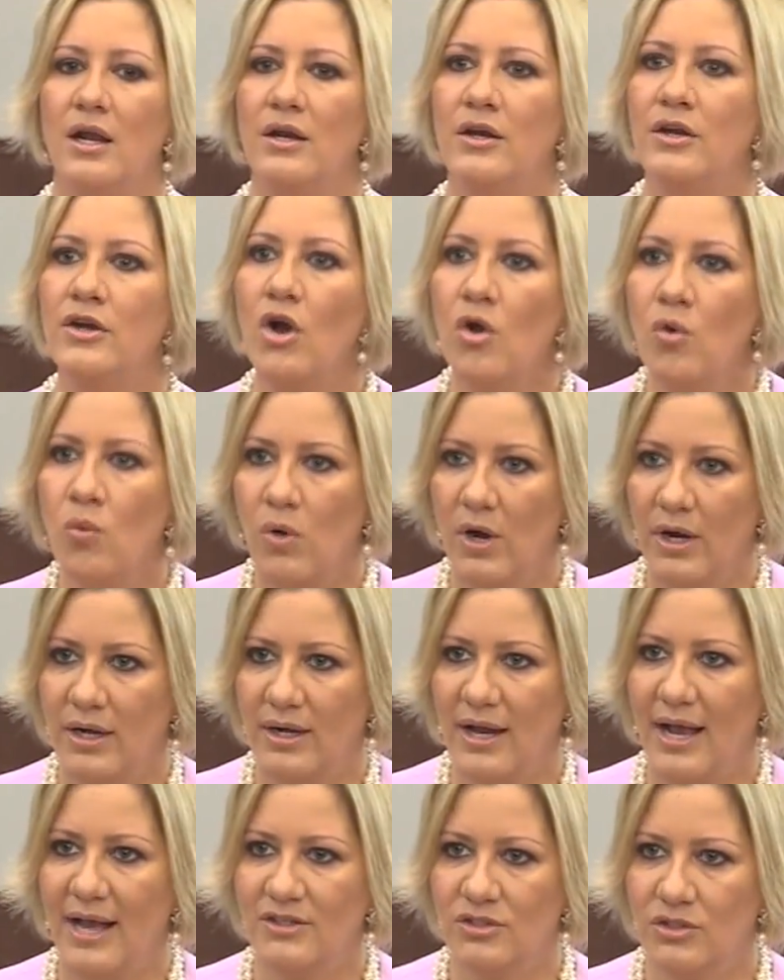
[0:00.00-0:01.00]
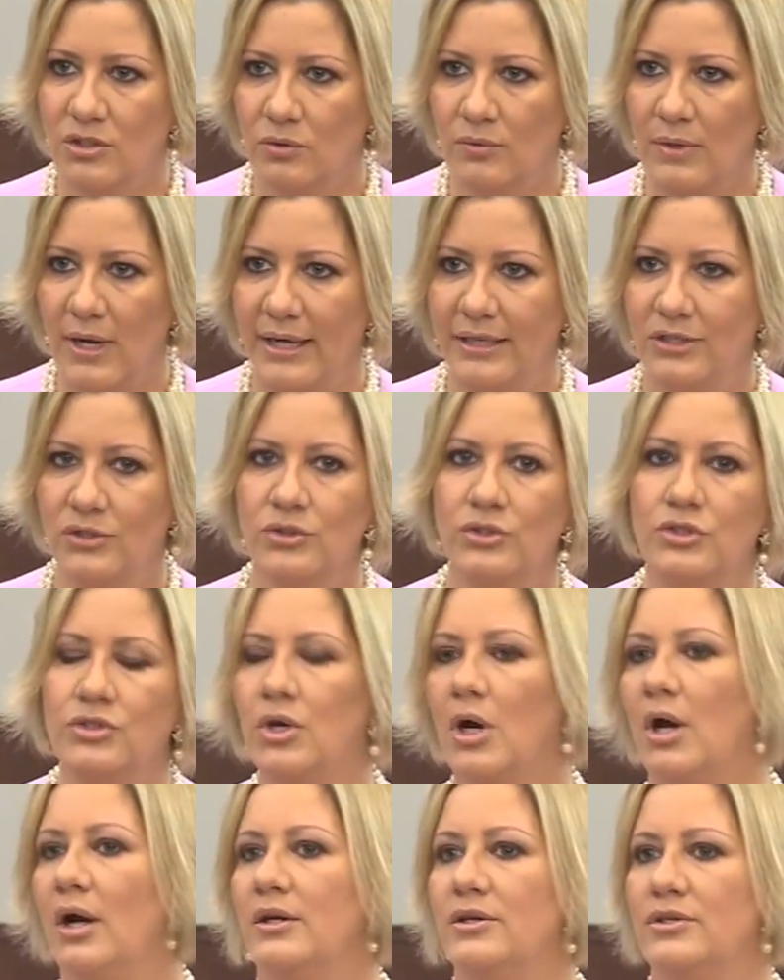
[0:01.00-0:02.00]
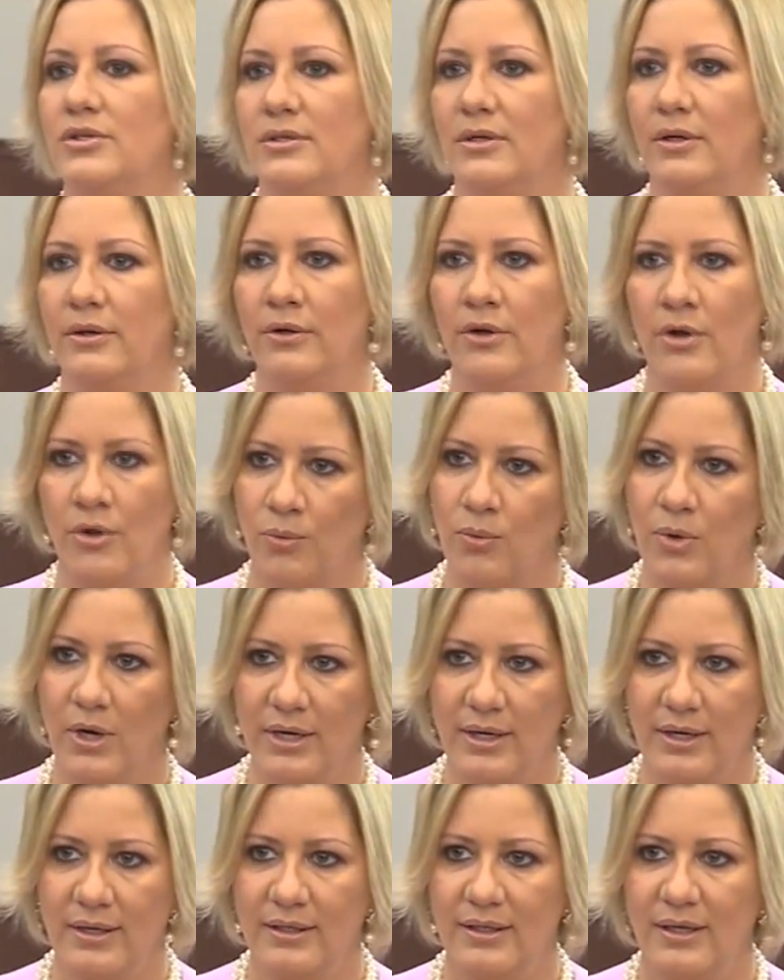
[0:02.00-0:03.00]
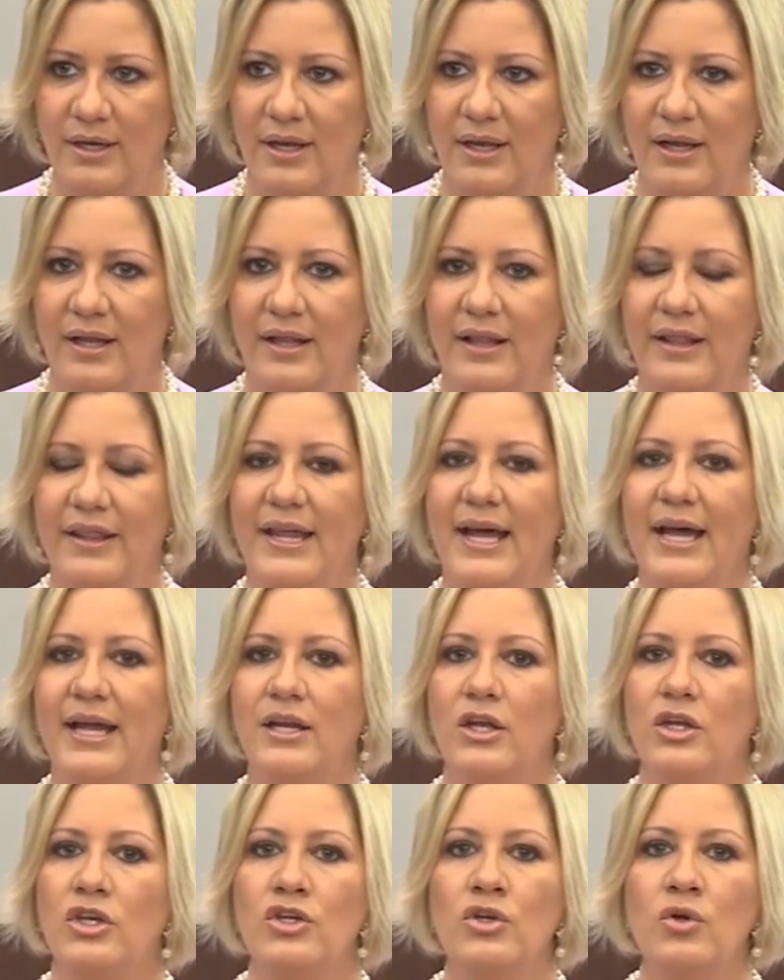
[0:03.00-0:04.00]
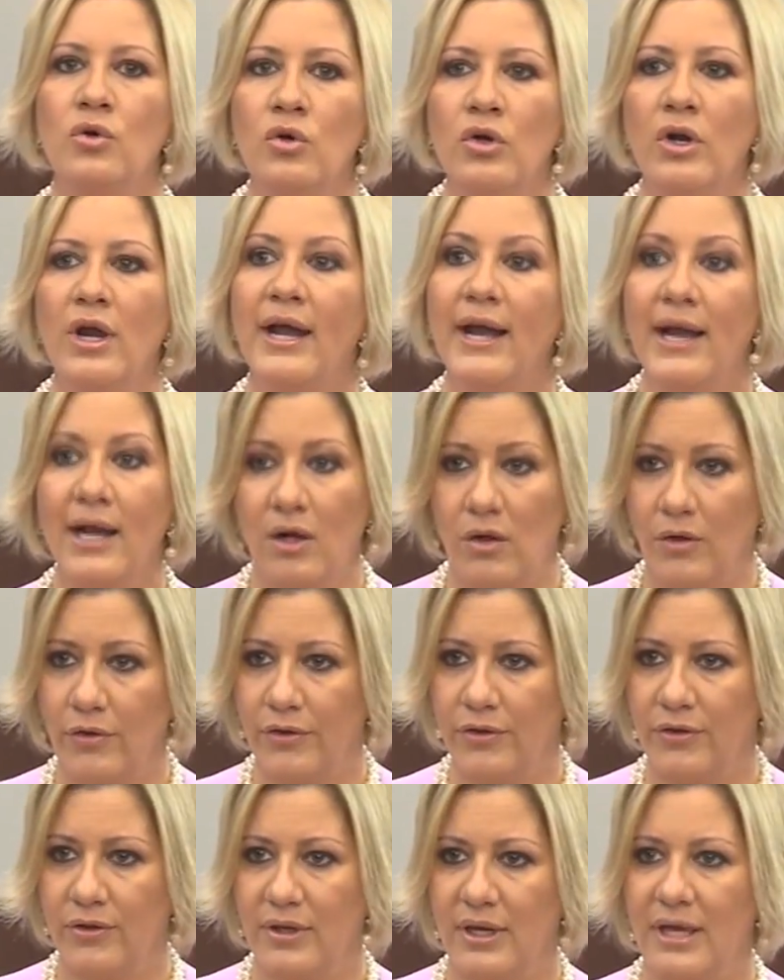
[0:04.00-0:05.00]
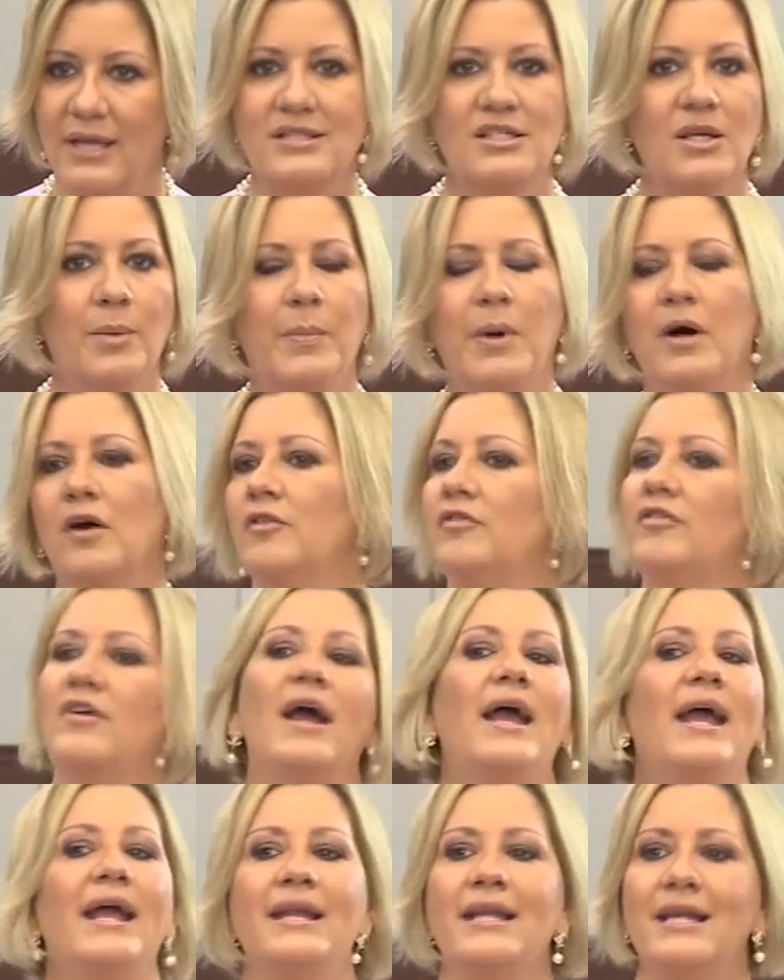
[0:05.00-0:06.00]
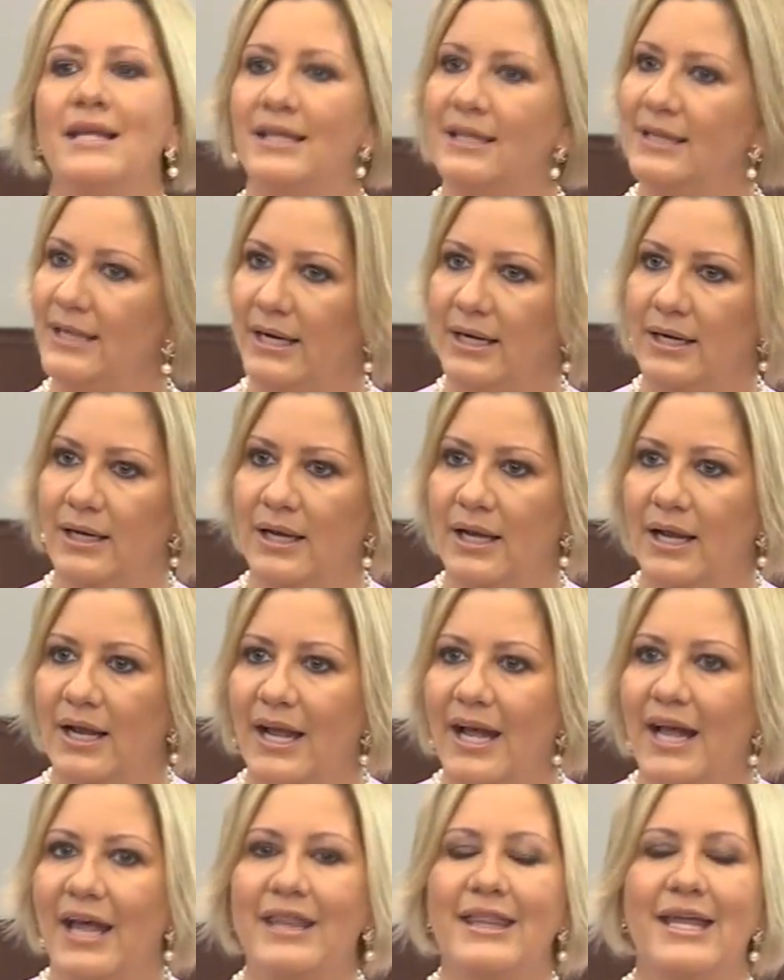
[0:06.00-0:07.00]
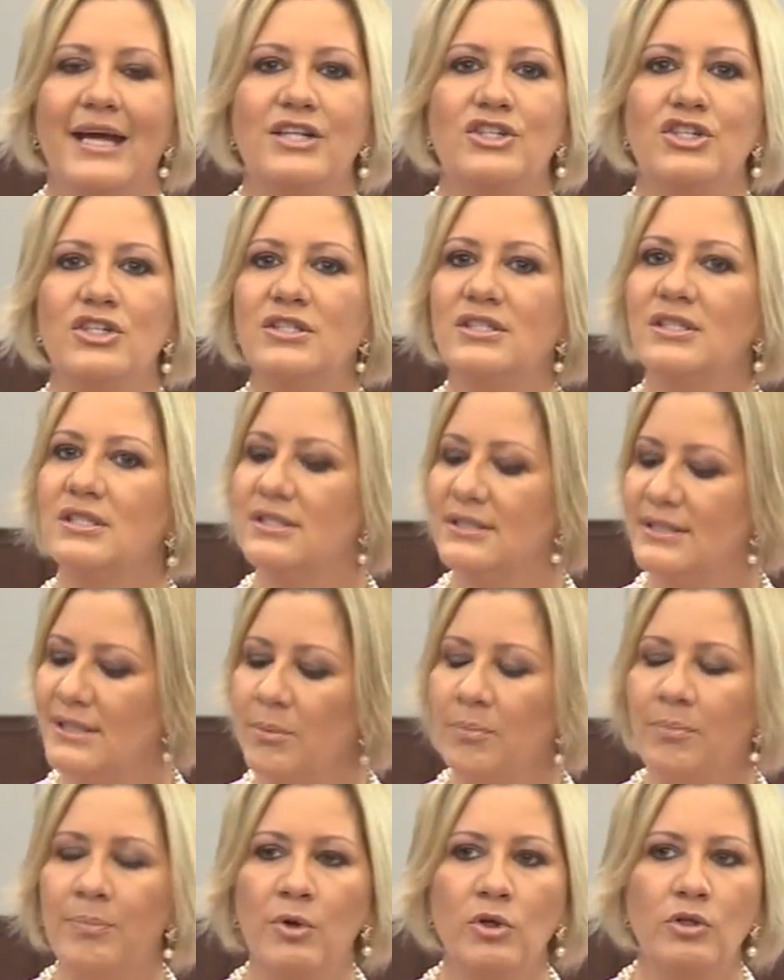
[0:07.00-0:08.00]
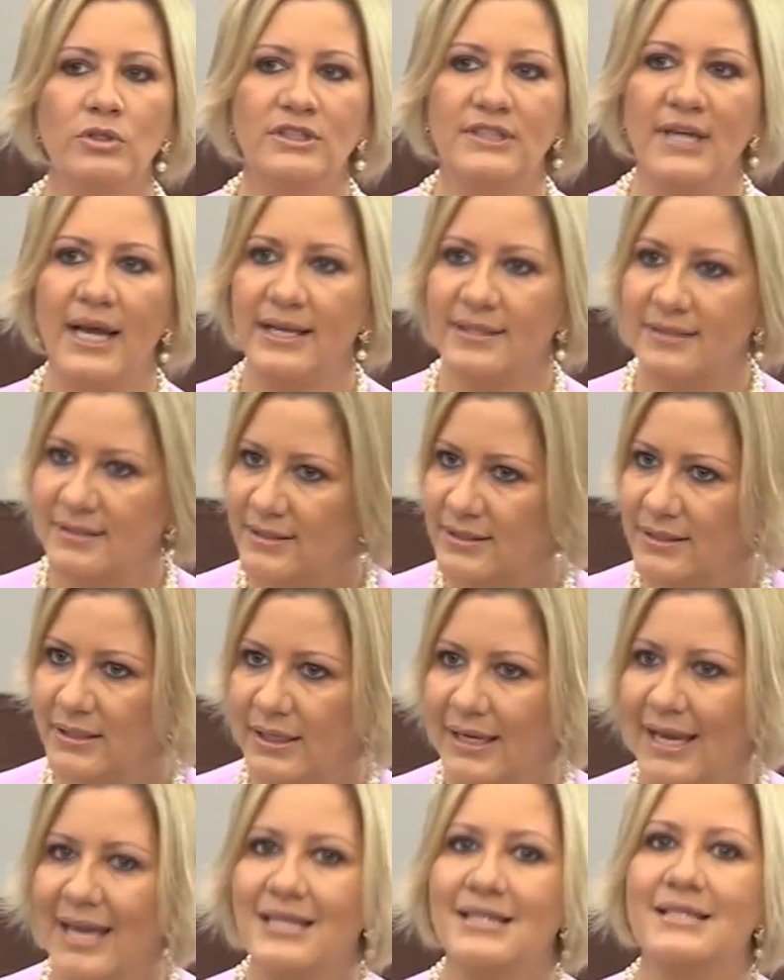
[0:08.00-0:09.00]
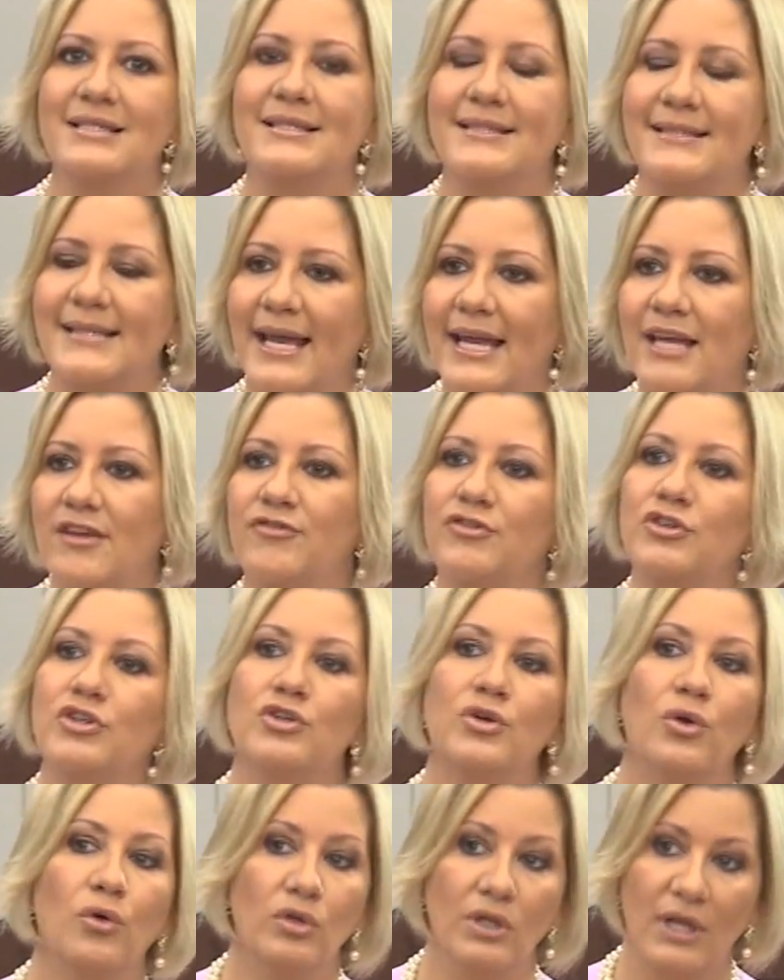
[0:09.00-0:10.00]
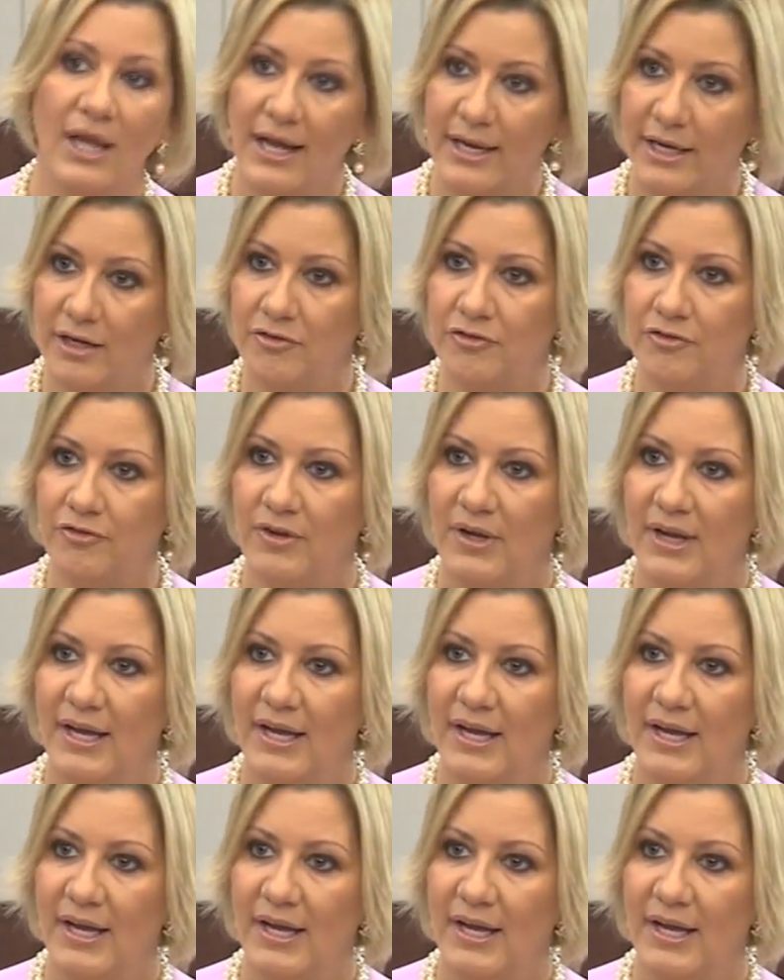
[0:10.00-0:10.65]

No one has the right to judge no one. That your health is above anything. That just a simple test can save your life